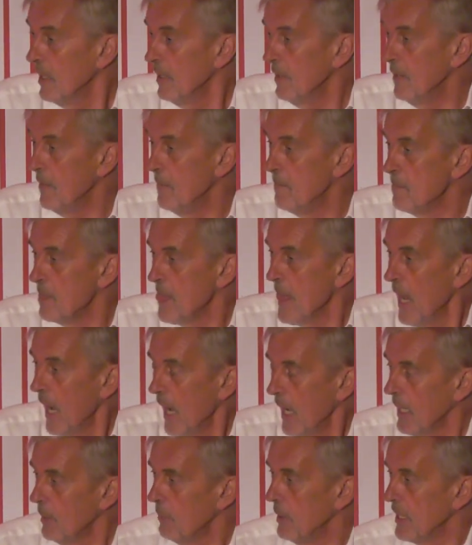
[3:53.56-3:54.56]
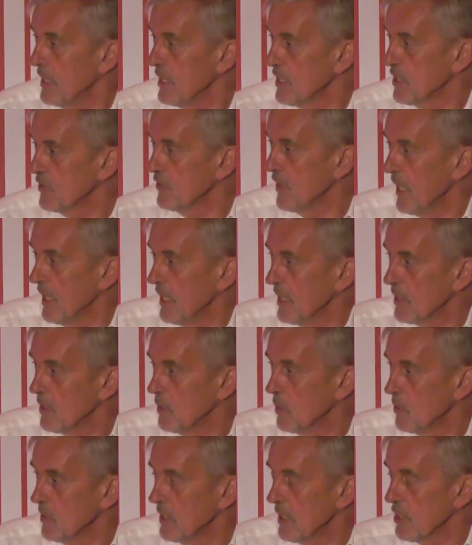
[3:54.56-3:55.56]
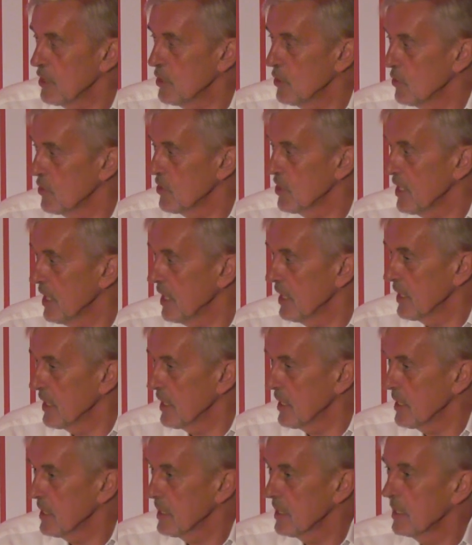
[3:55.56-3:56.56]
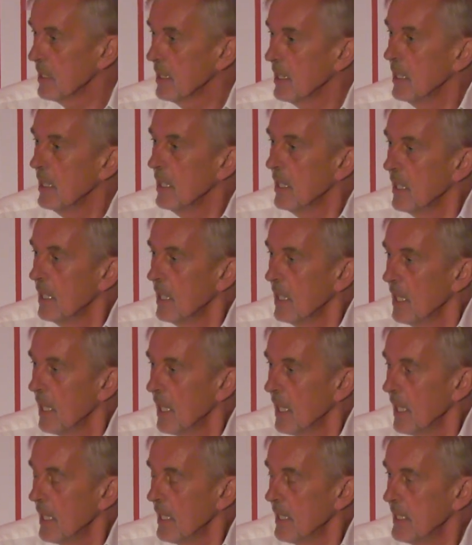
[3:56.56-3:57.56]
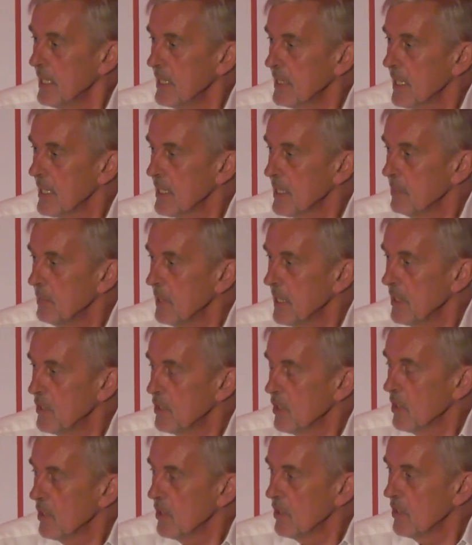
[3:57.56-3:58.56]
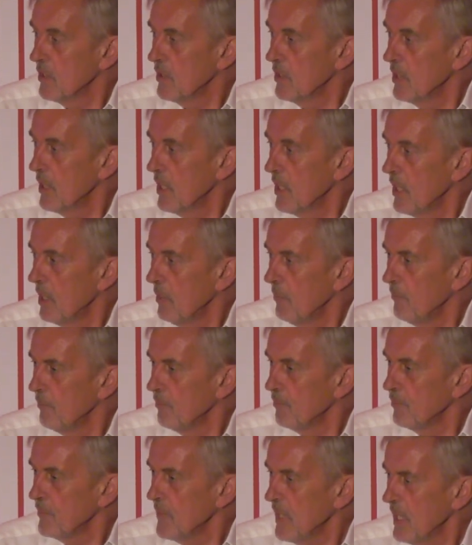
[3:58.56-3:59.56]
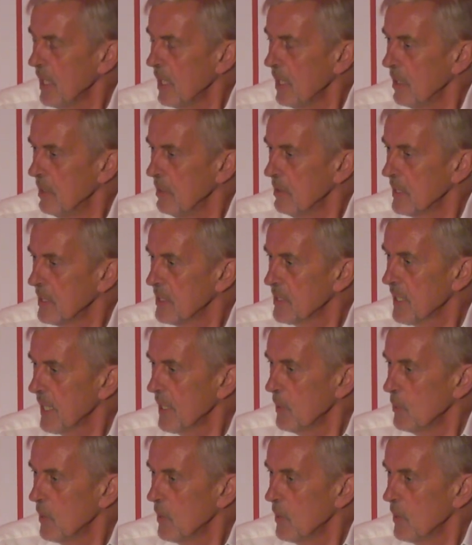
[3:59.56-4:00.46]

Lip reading: And I met this fellow called Nick Georgiades, and he said to me, John, instead of